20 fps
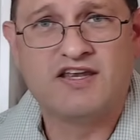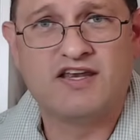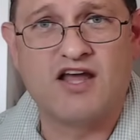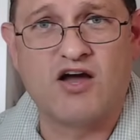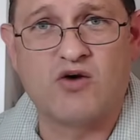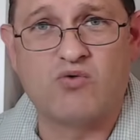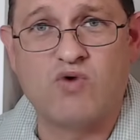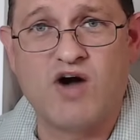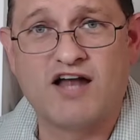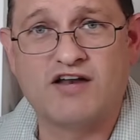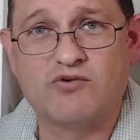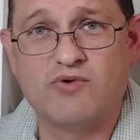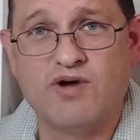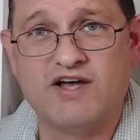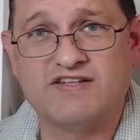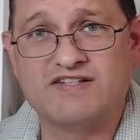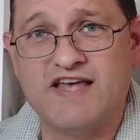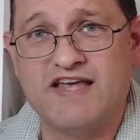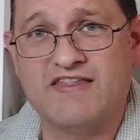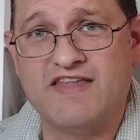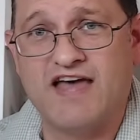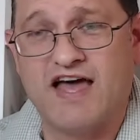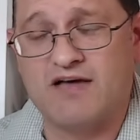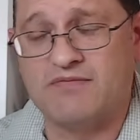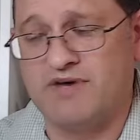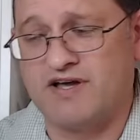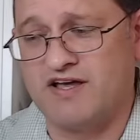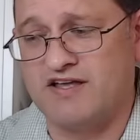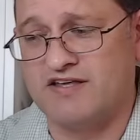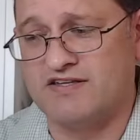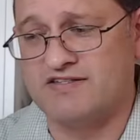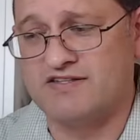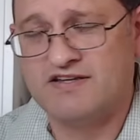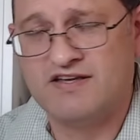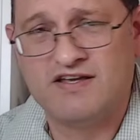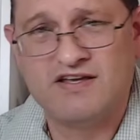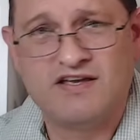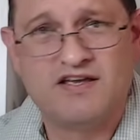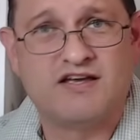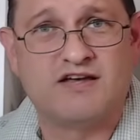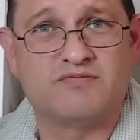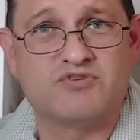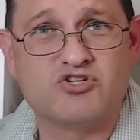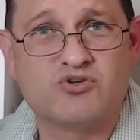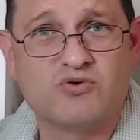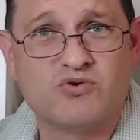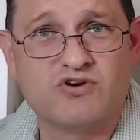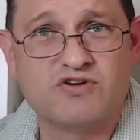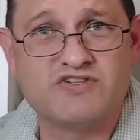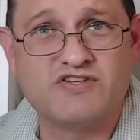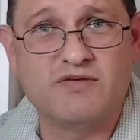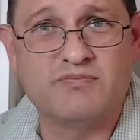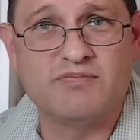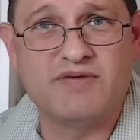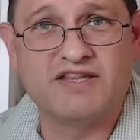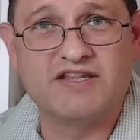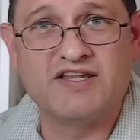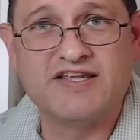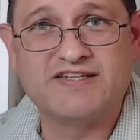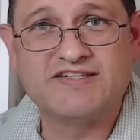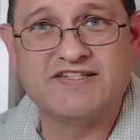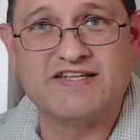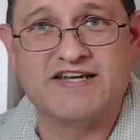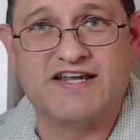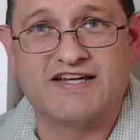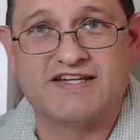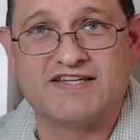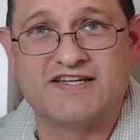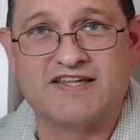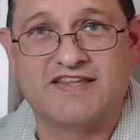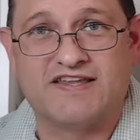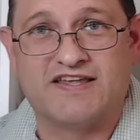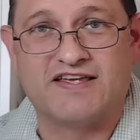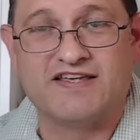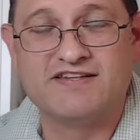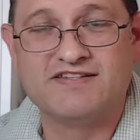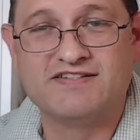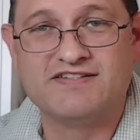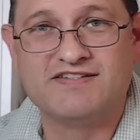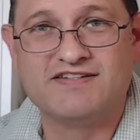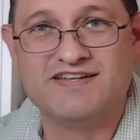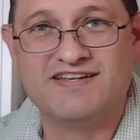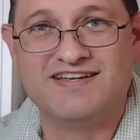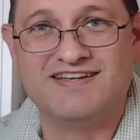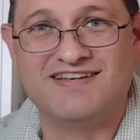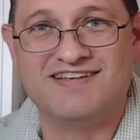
Now, why do I say that? Because I'm sure as you've been listening to this,